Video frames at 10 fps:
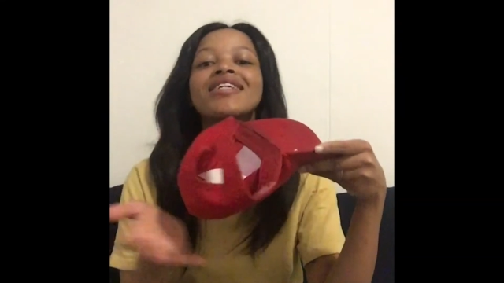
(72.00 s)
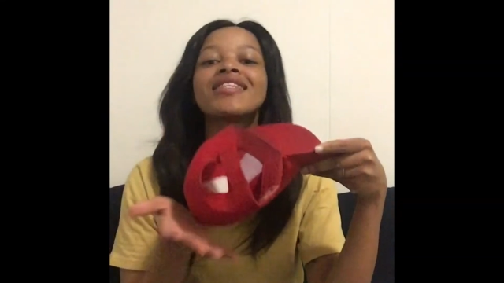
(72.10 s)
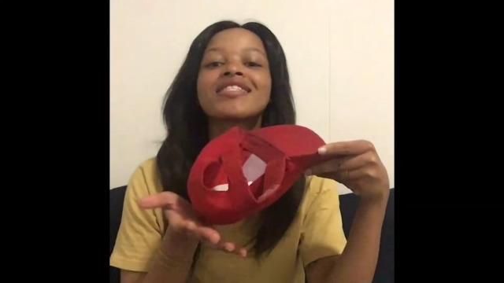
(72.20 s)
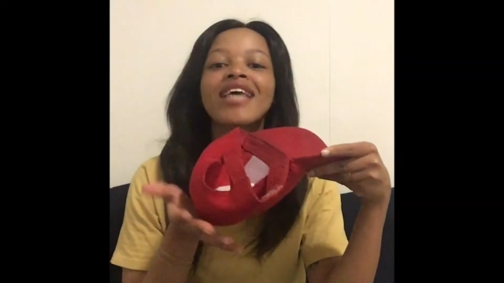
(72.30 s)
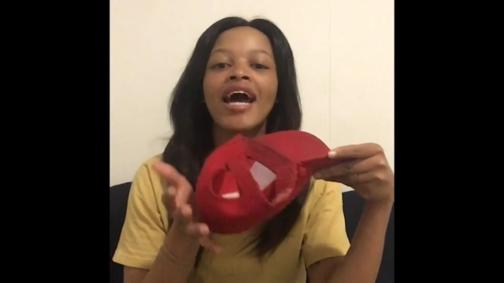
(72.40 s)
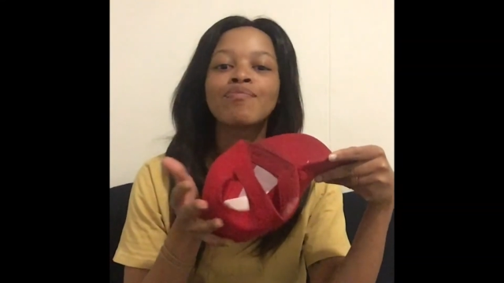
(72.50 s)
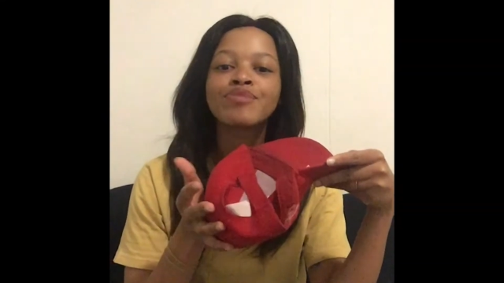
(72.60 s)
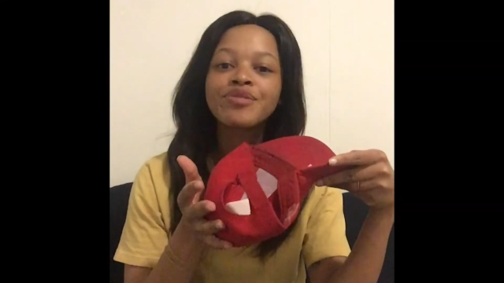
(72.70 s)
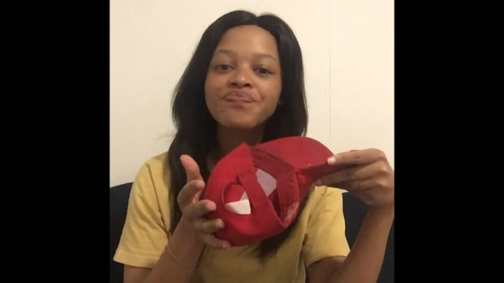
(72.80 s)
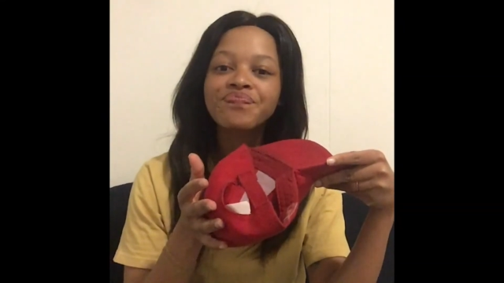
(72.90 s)
In this cap,
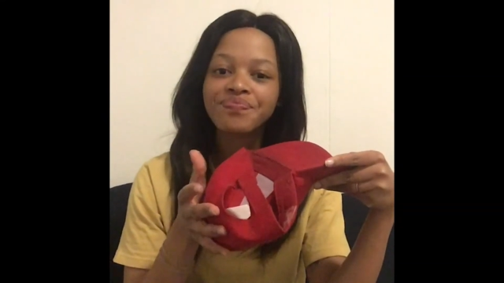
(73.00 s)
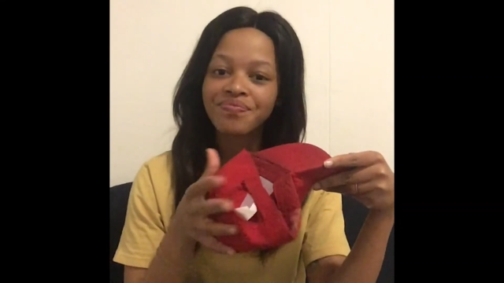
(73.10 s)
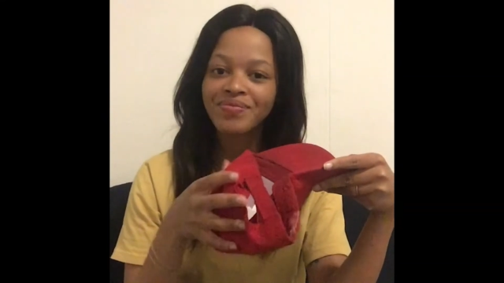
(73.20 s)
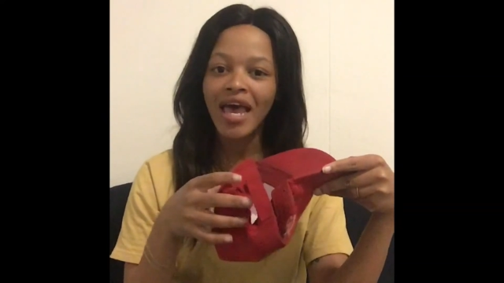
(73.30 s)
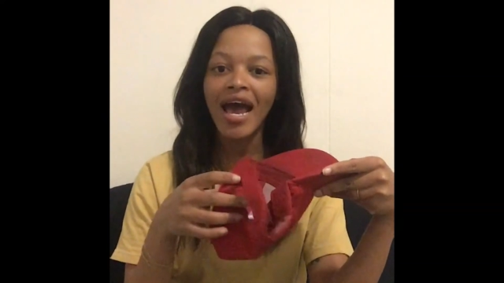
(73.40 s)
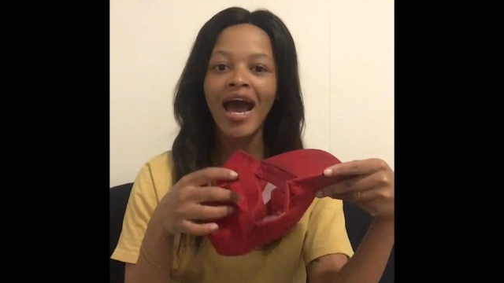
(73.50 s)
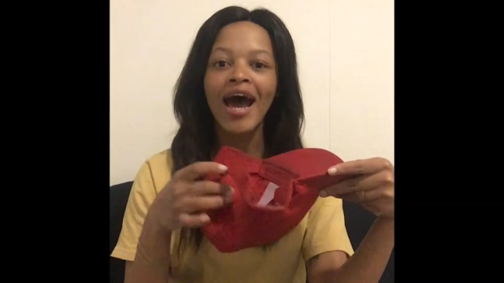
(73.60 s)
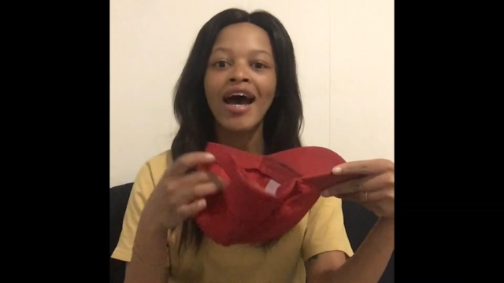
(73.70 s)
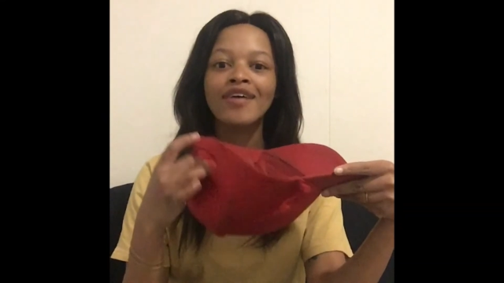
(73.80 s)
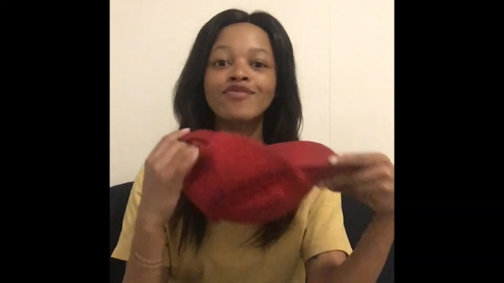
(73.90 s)
I
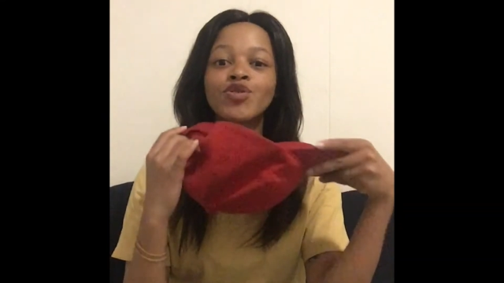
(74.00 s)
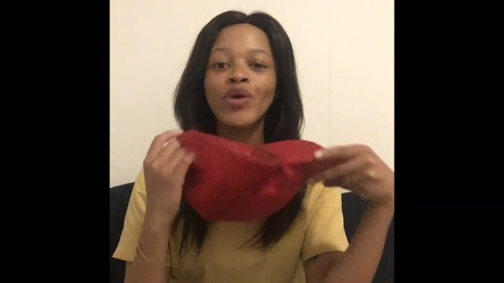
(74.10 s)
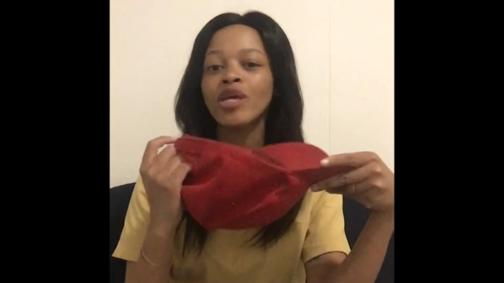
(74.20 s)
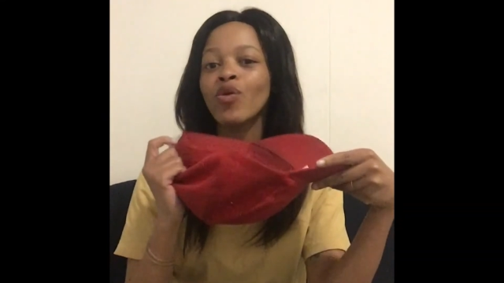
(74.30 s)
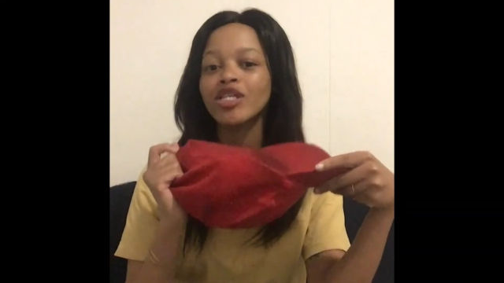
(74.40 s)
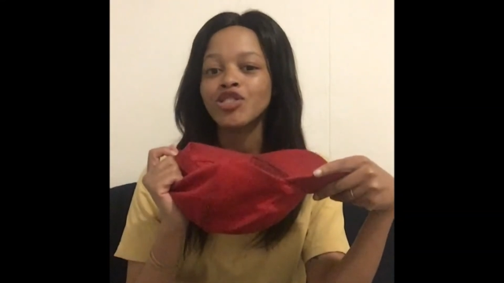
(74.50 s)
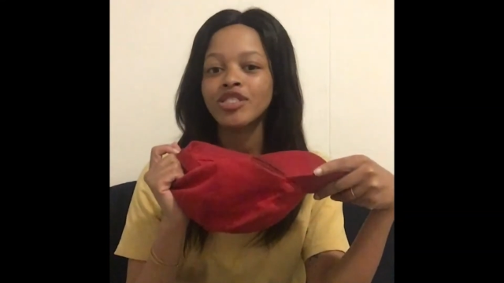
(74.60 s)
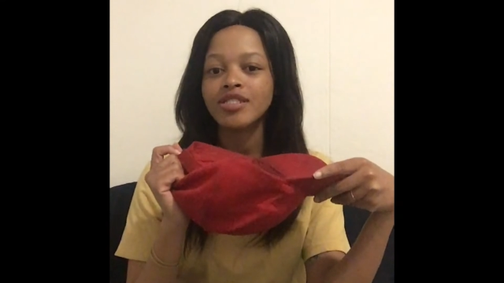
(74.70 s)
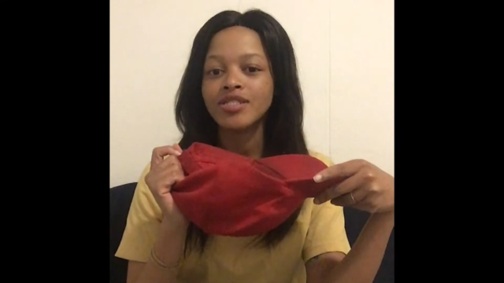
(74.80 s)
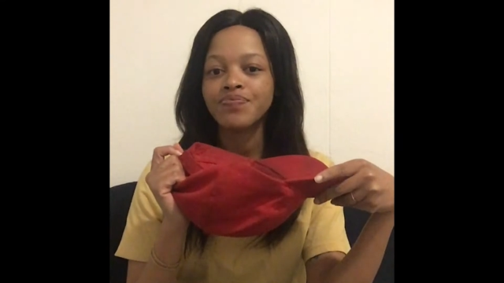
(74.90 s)
have 20
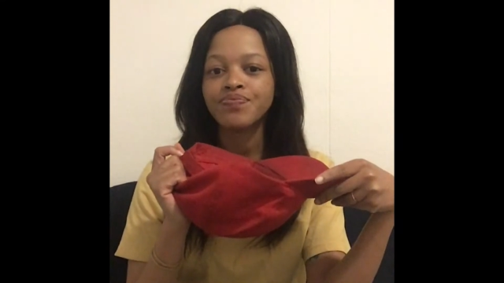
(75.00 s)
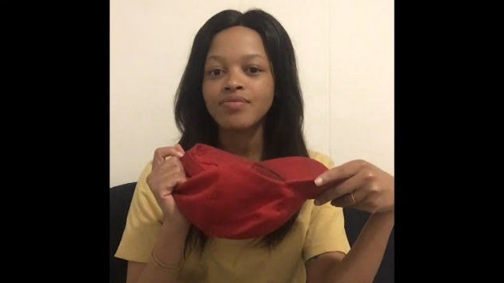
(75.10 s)
questions.